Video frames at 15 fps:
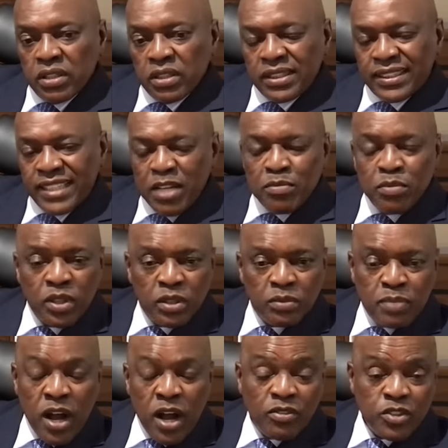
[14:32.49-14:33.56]
stable,
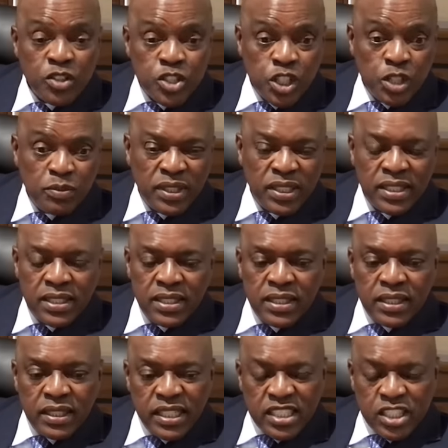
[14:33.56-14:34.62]
powerful Germany
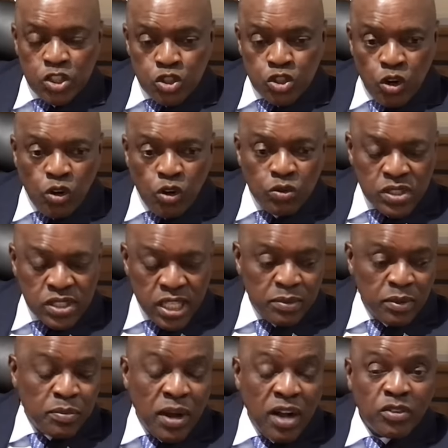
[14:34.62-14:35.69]
is a strong,
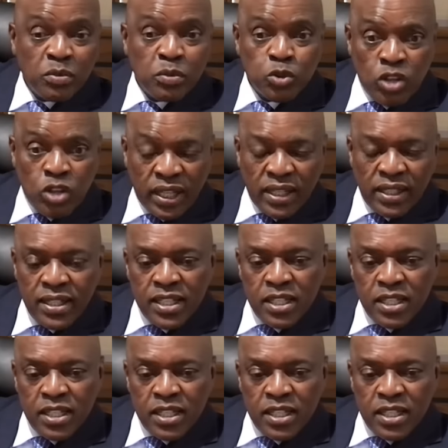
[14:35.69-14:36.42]
stable, powerful Botswana.